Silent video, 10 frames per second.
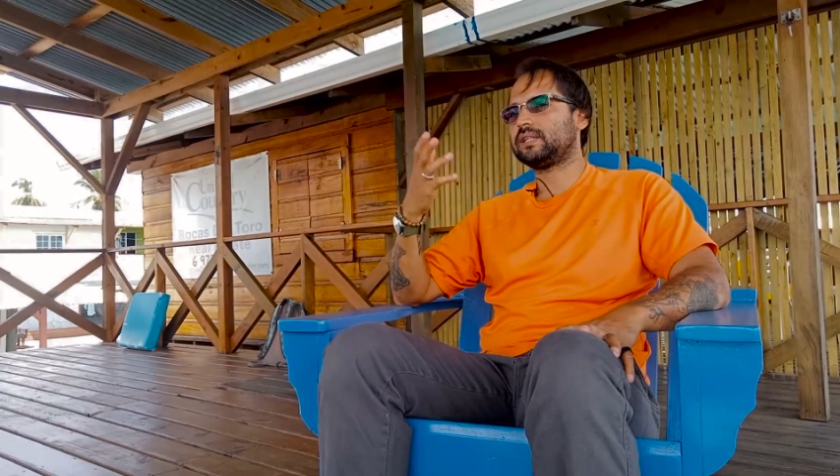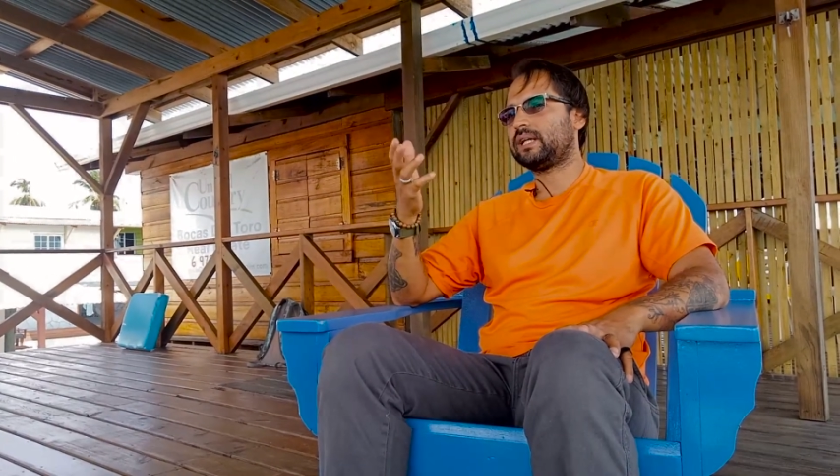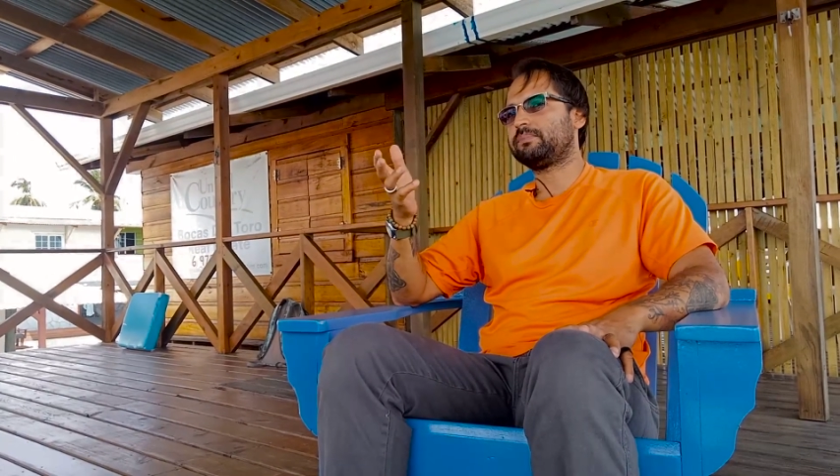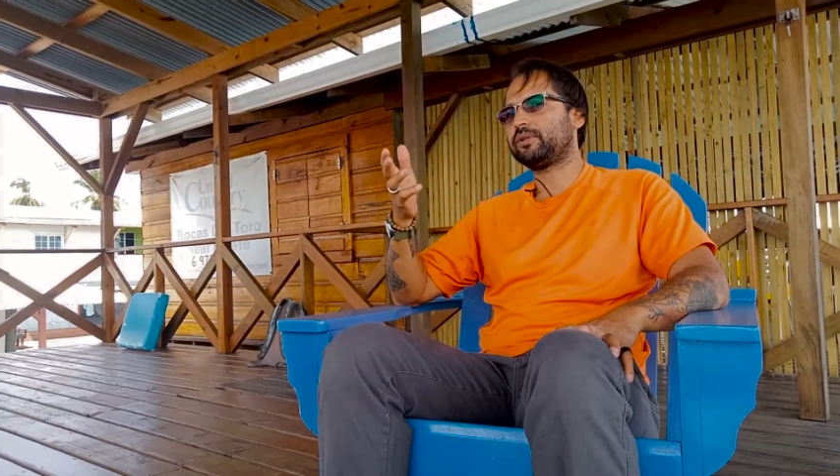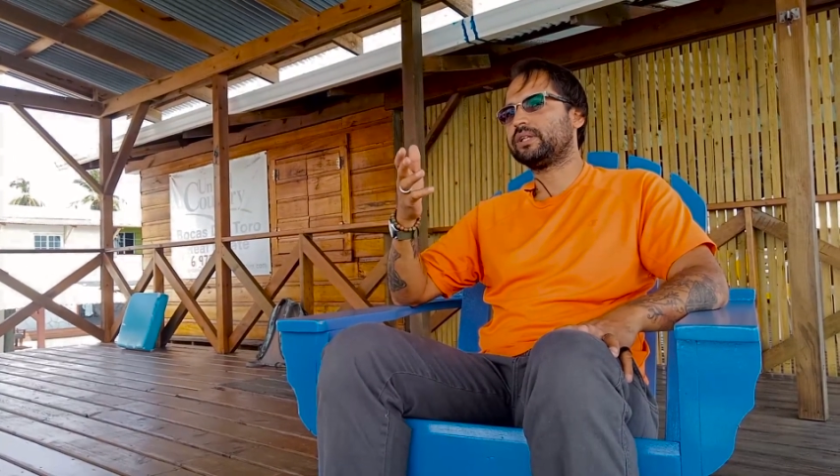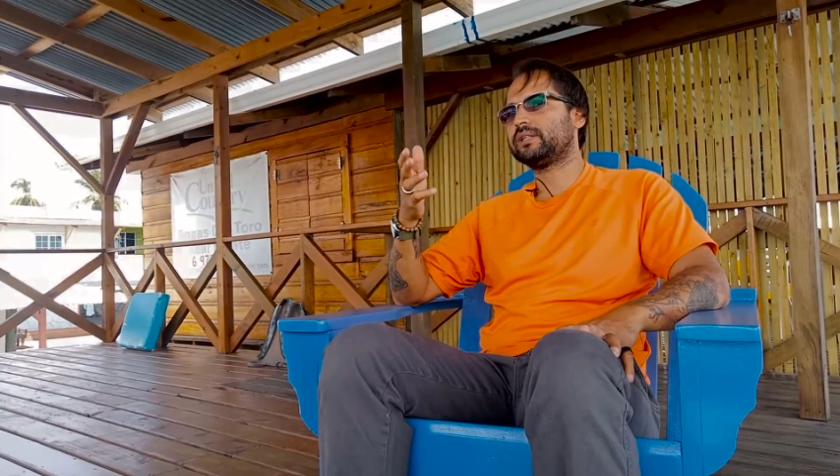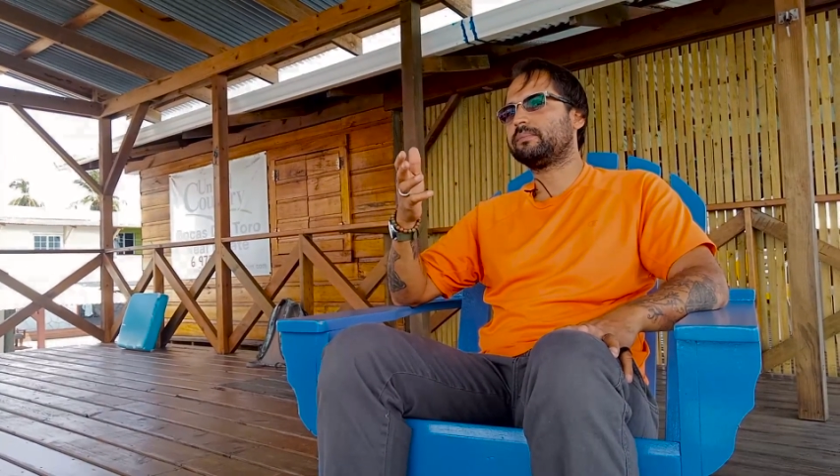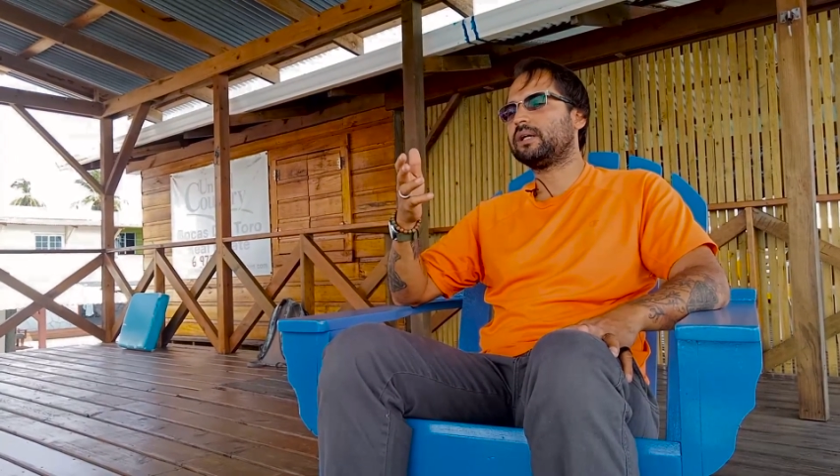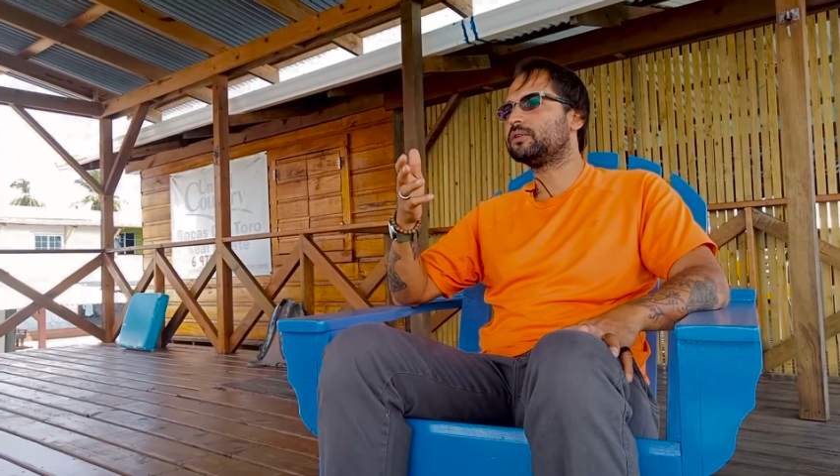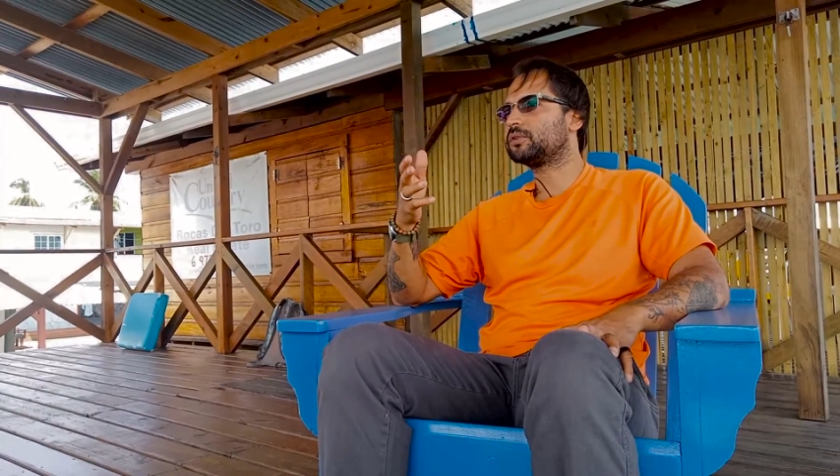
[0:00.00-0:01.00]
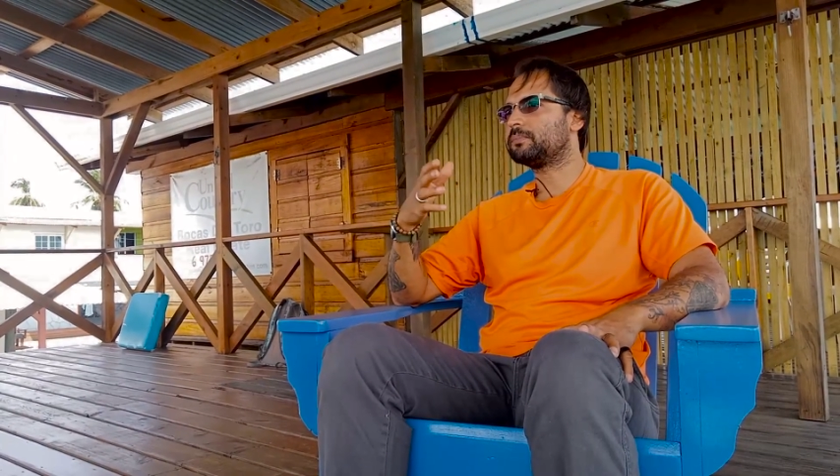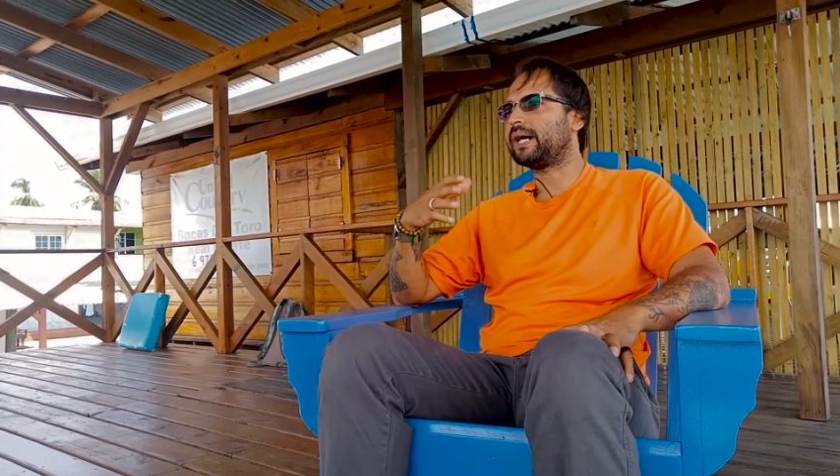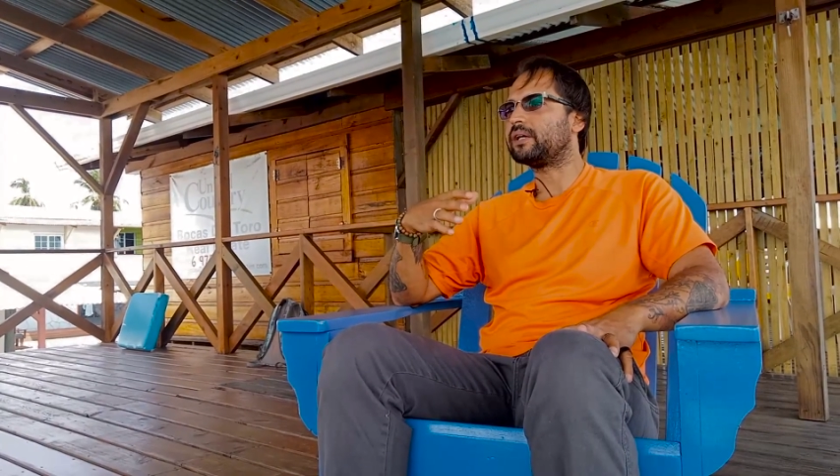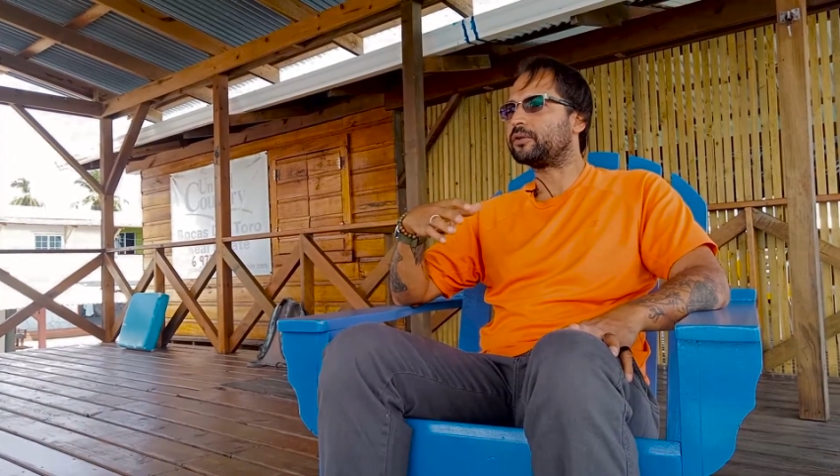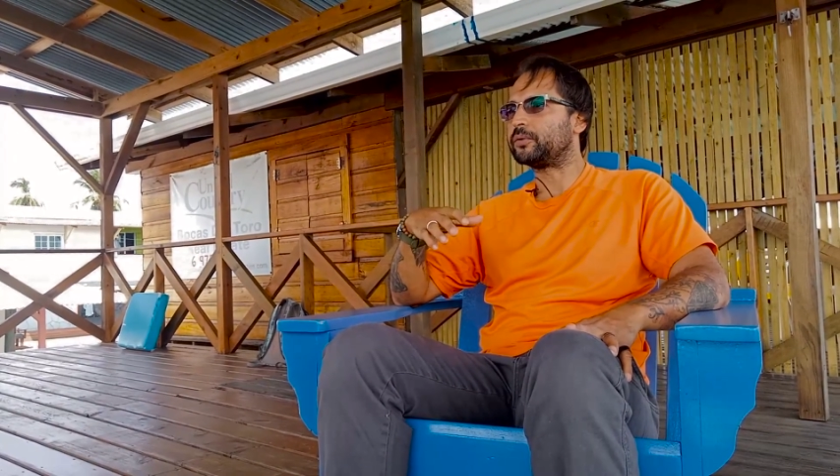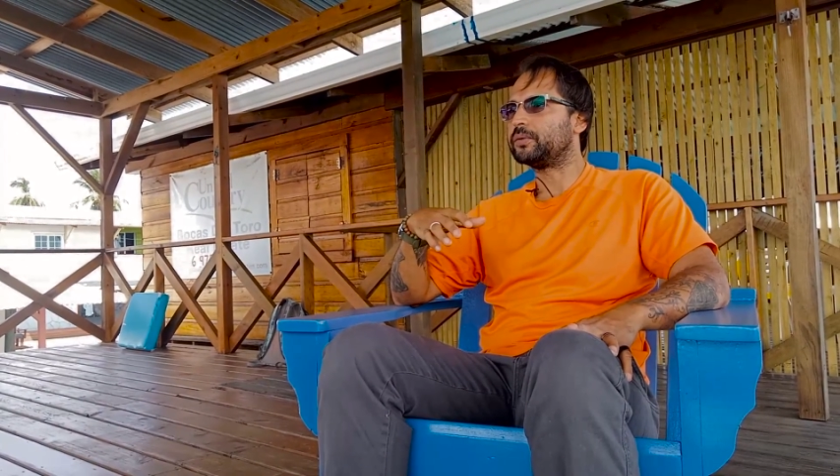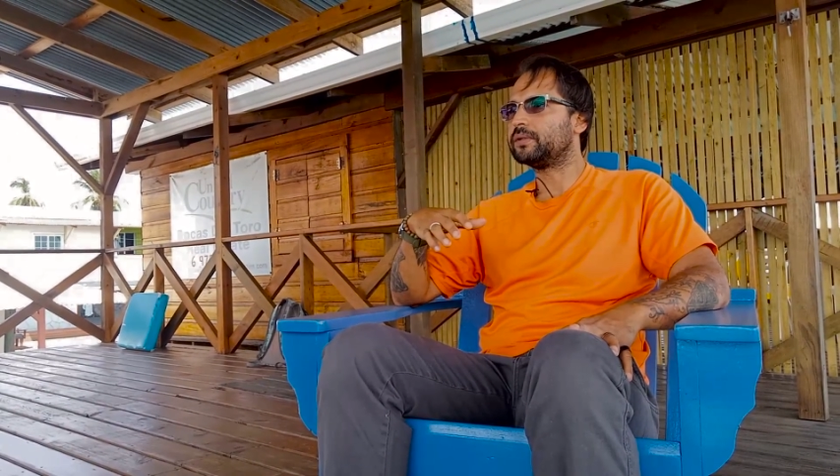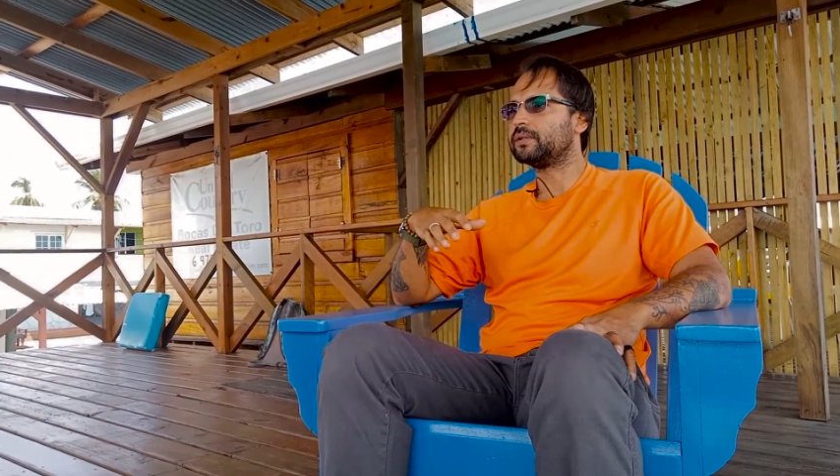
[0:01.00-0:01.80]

like project about to mangrove,